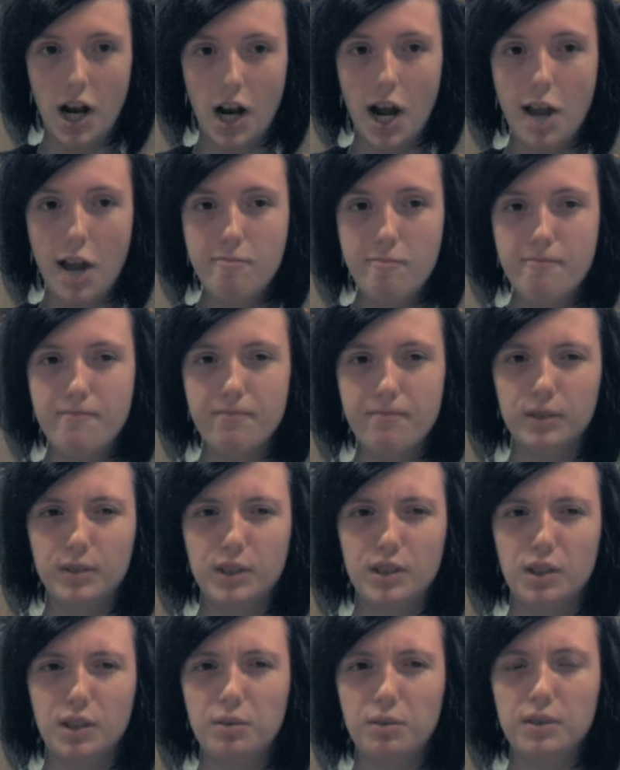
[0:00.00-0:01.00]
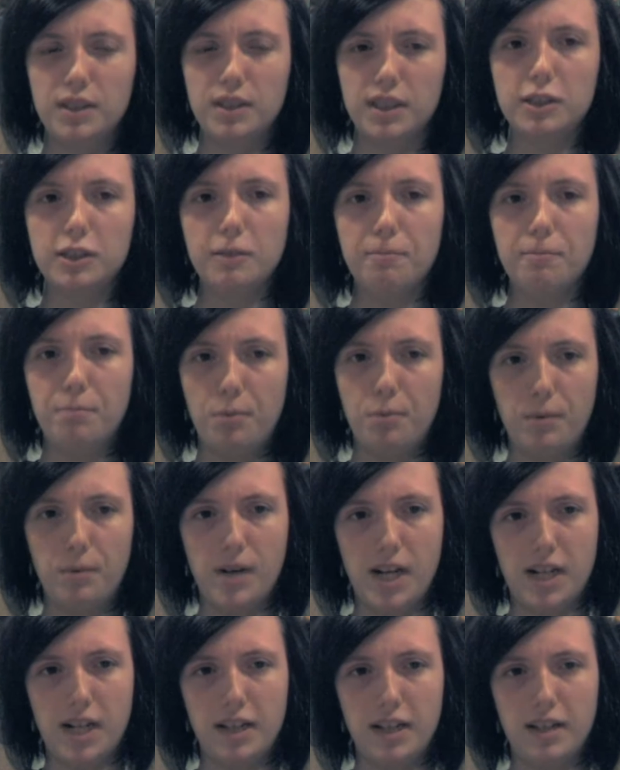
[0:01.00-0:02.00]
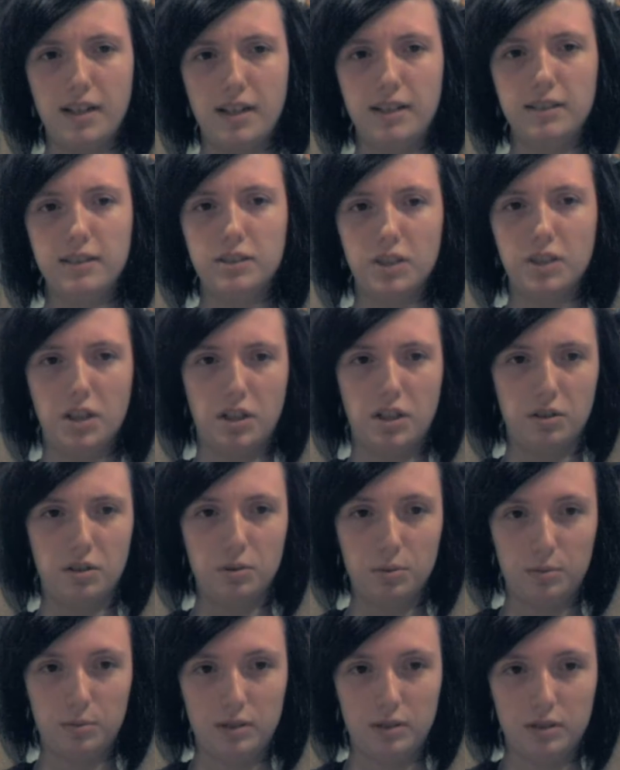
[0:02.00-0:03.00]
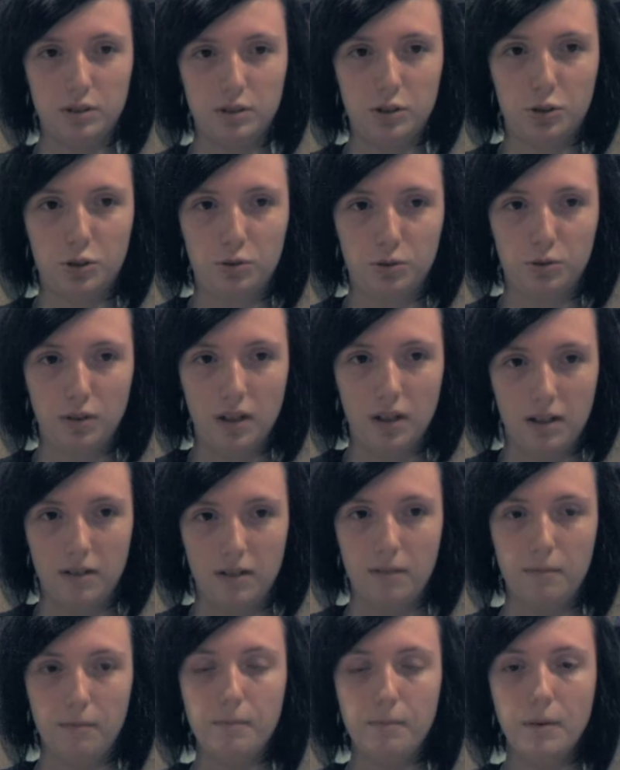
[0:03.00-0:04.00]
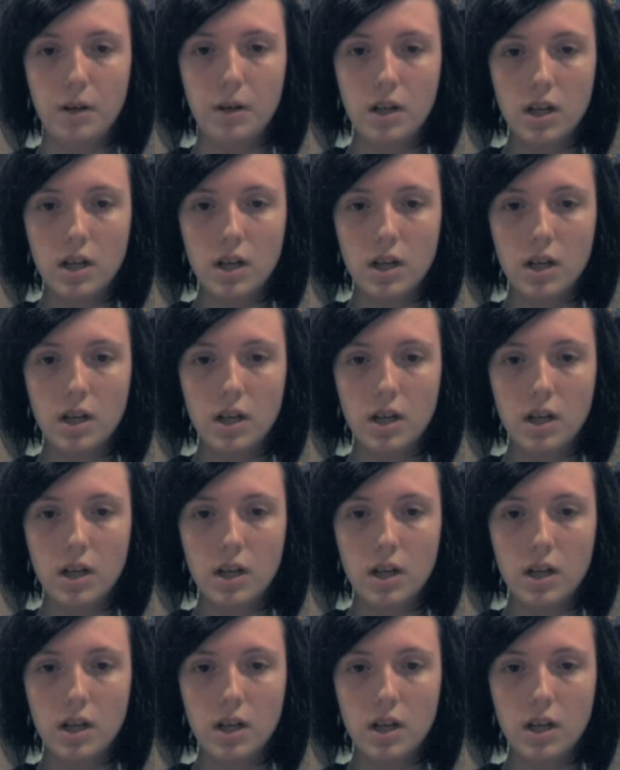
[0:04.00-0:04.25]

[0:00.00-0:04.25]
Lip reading: I'm so disappointed in Donald Trump